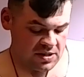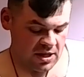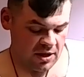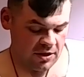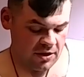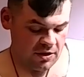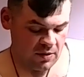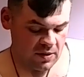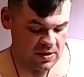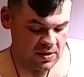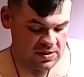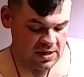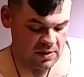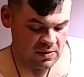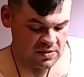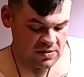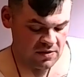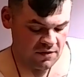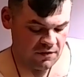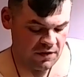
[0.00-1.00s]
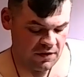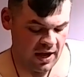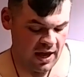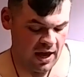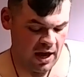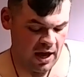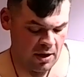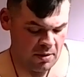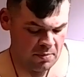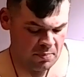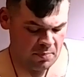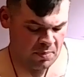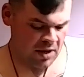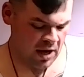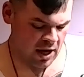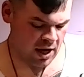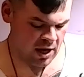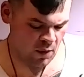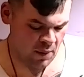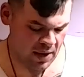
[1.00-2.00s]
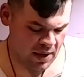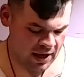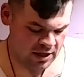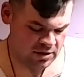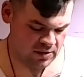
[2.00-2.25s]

thing Thor said was, Freya, put on a wedding